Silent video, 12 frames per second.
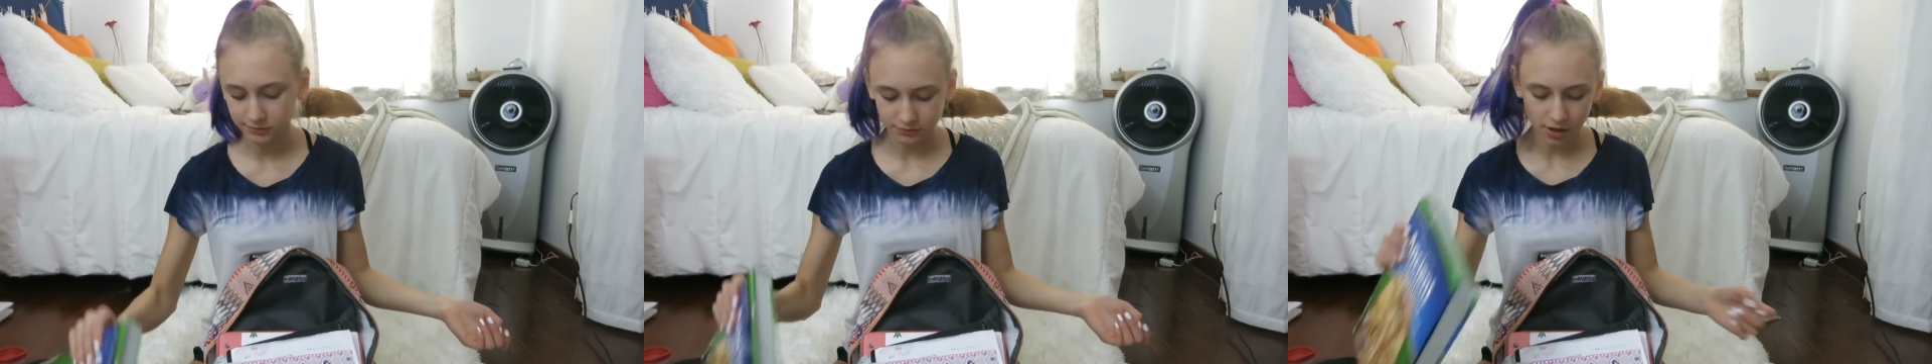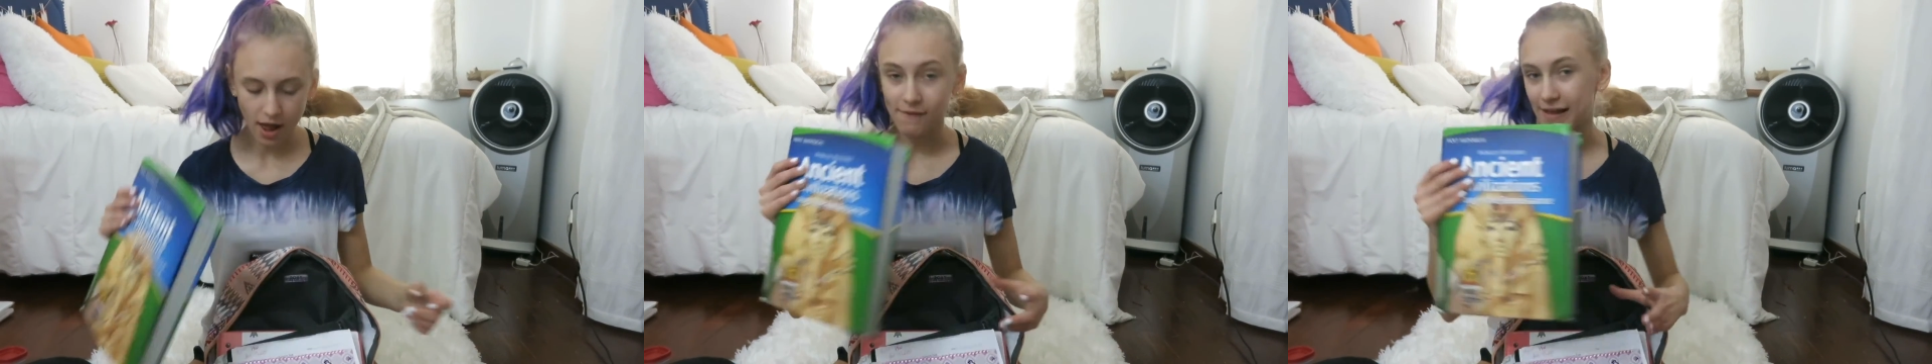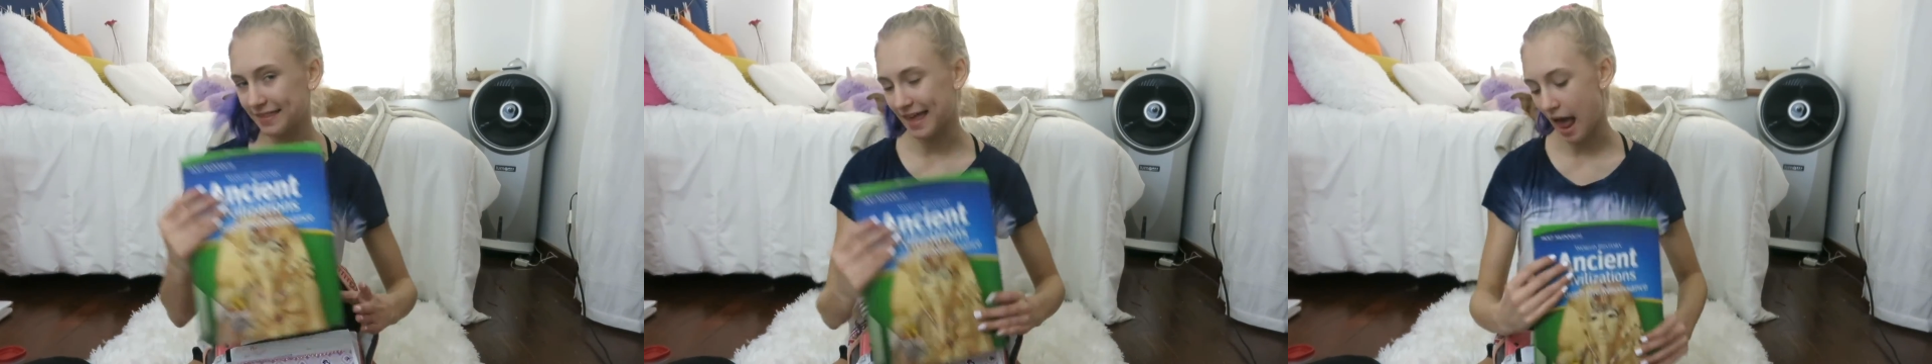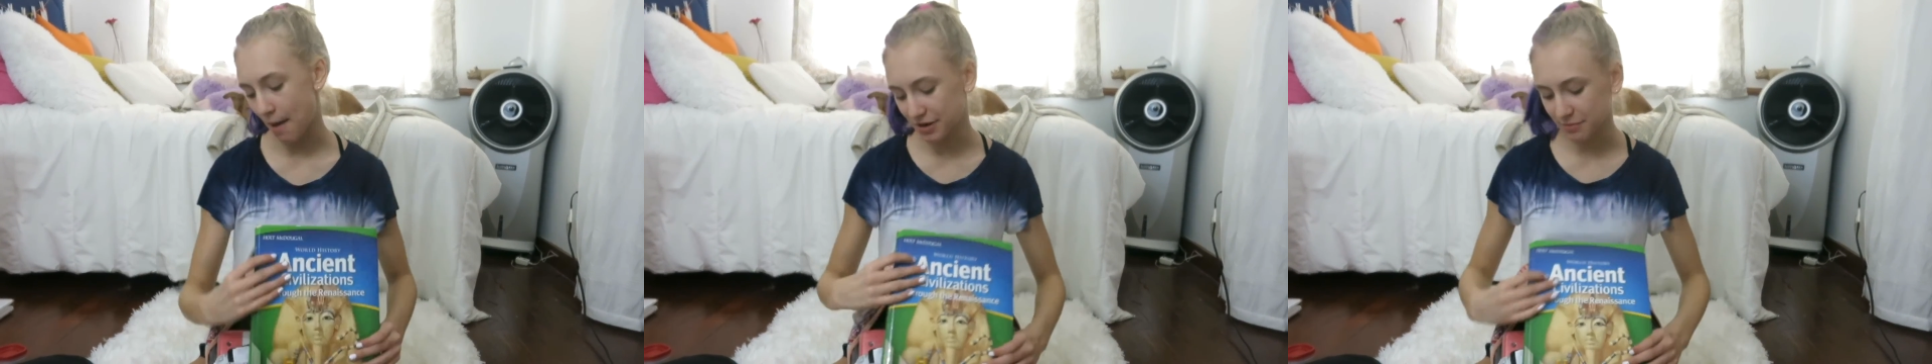I've had
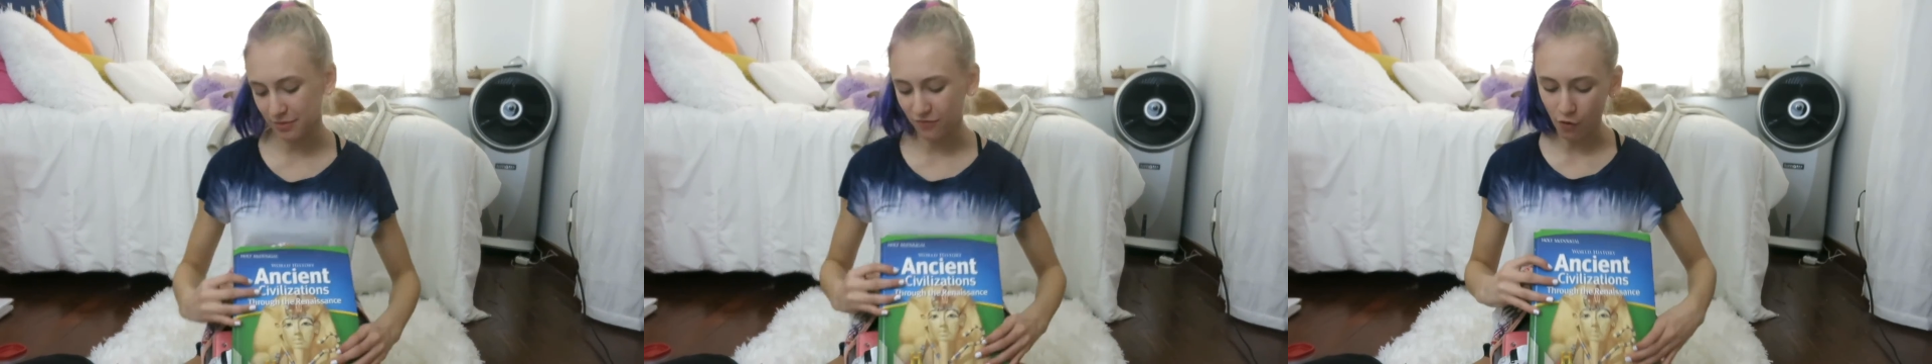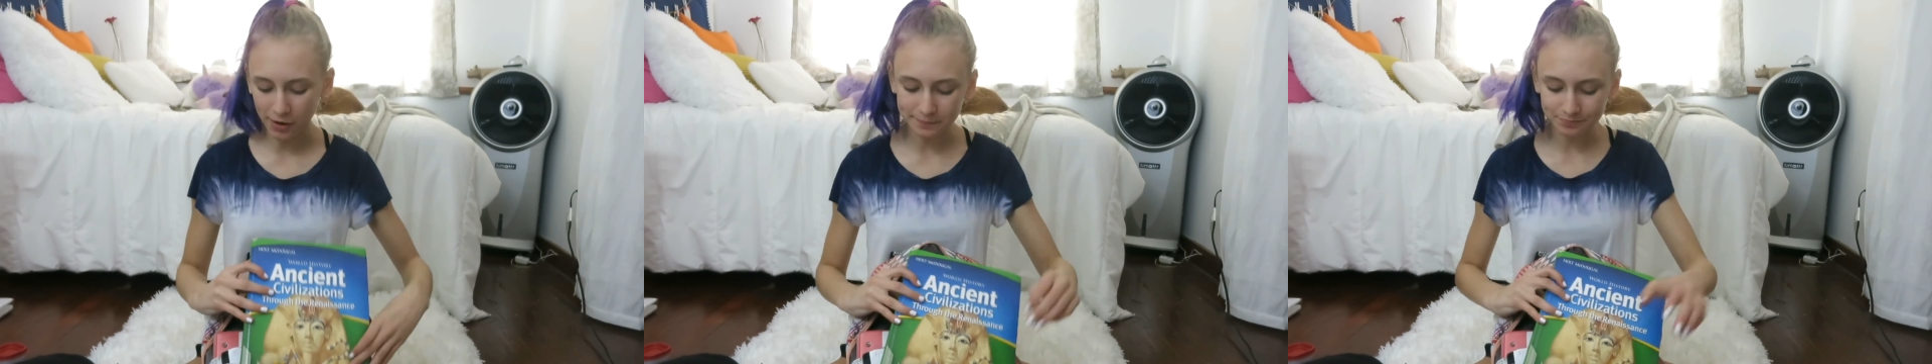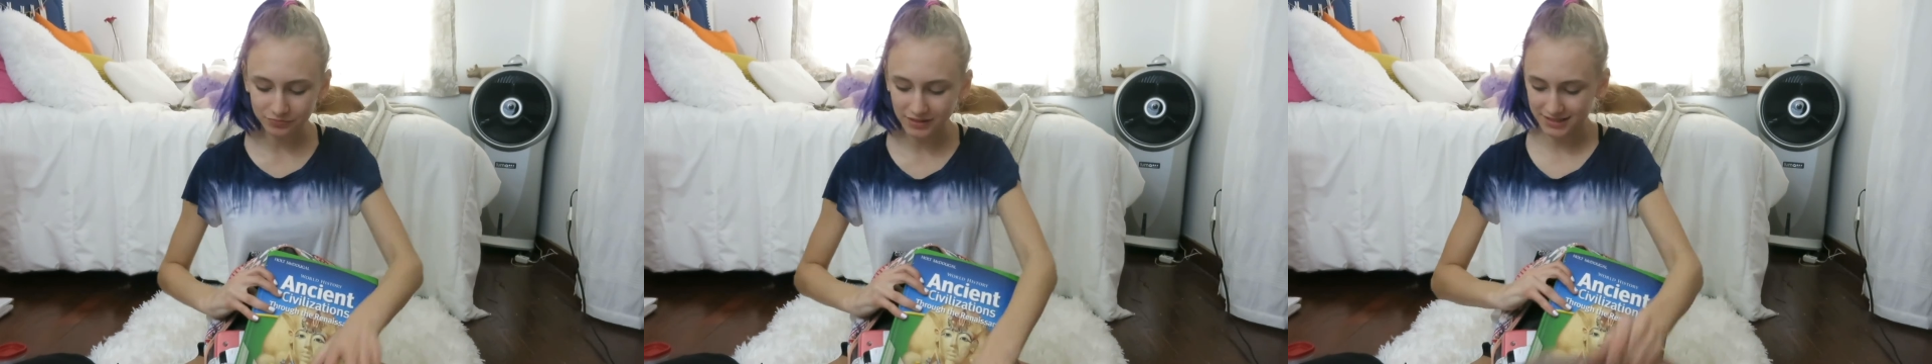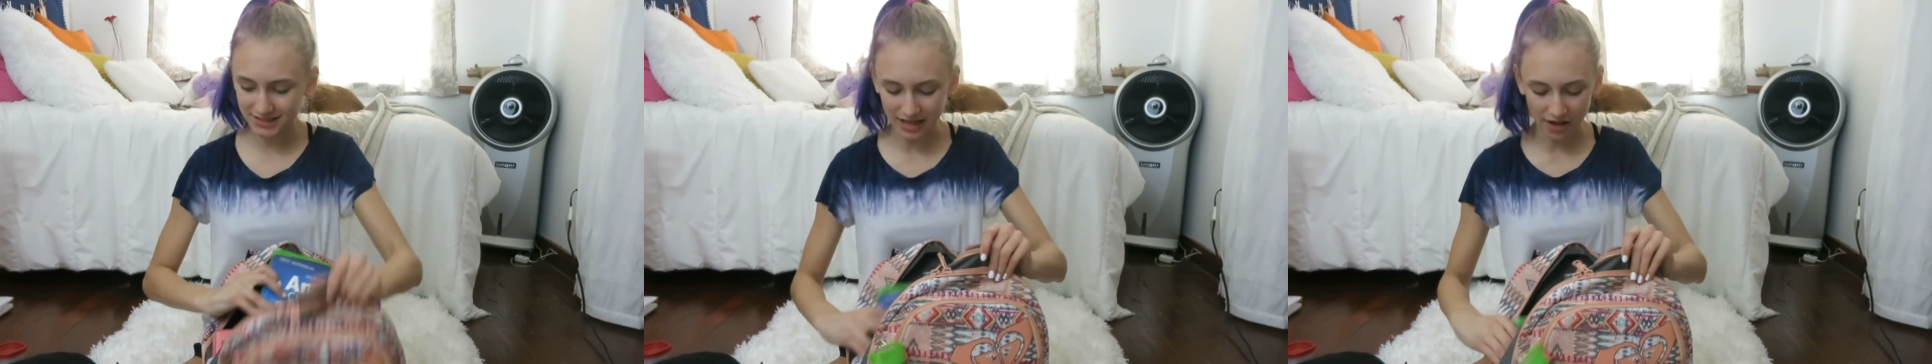that happen to me before.
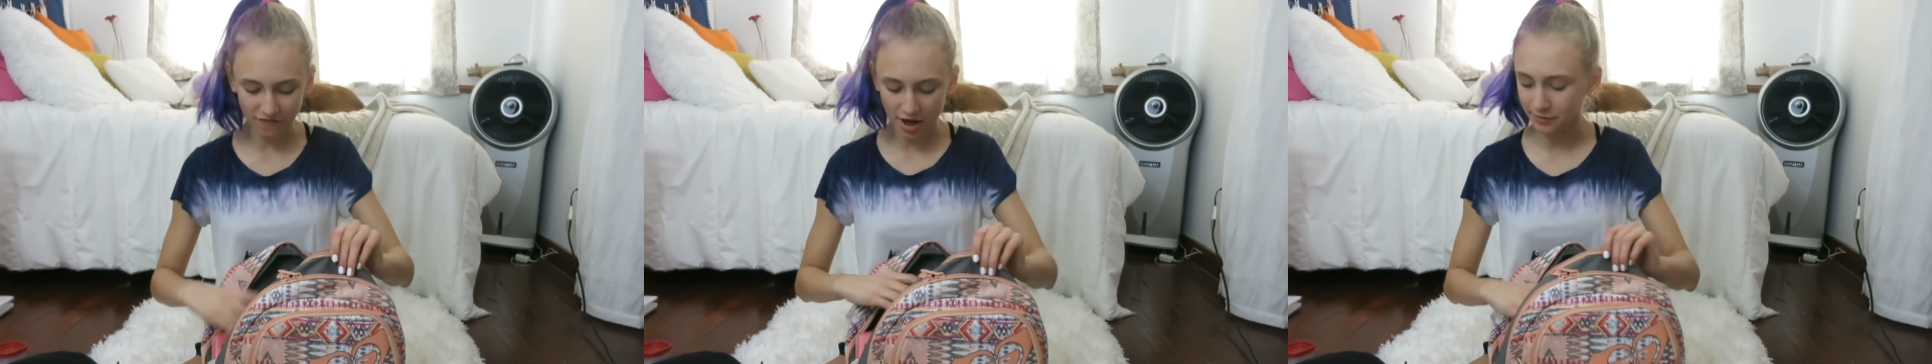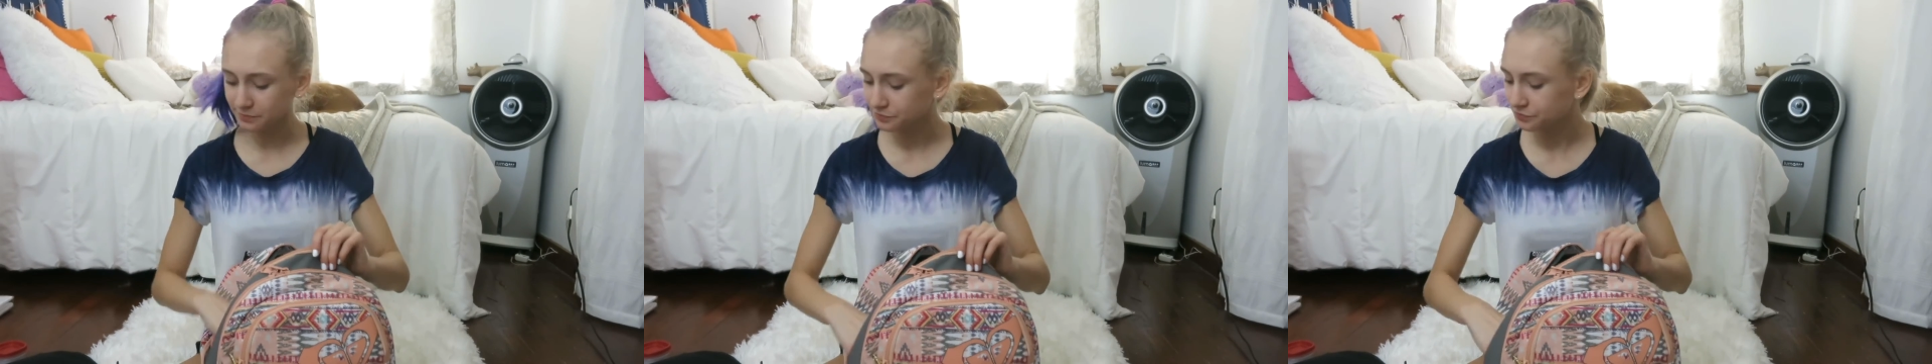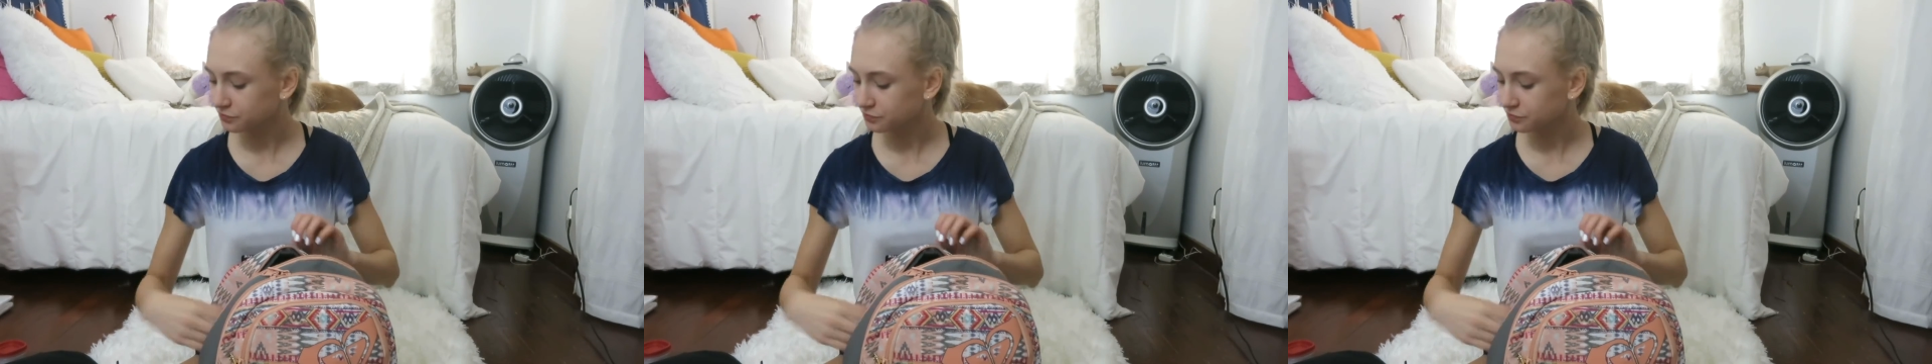It's not fun.